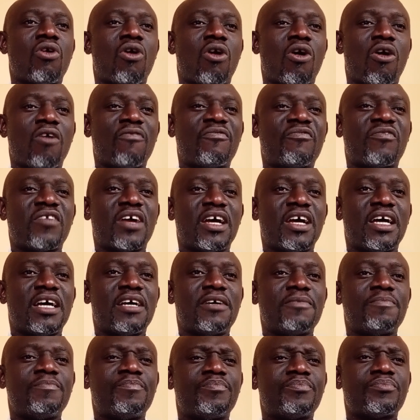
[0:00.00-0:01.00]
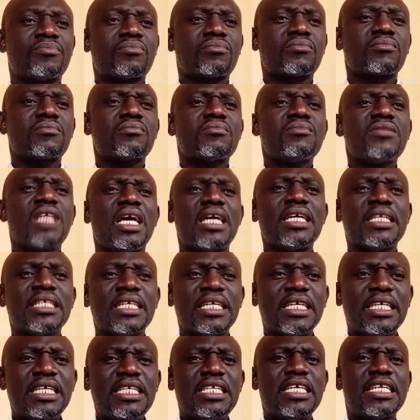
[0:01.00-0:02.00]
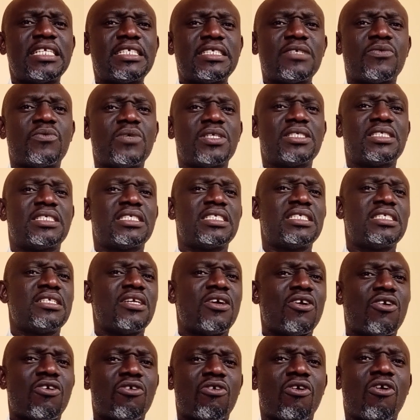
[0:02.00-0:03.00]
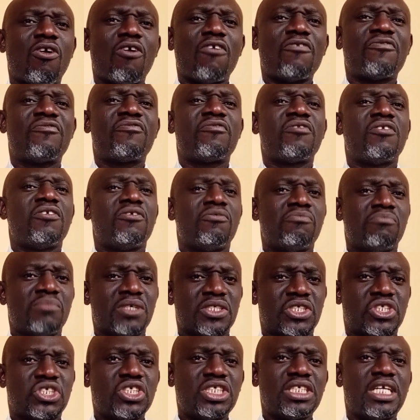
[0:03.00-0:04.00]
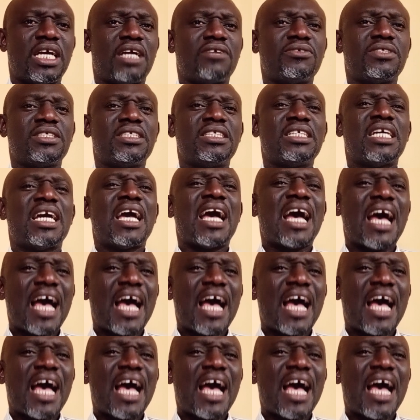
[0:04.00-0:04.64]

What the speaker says: of the inadequacy of machinery,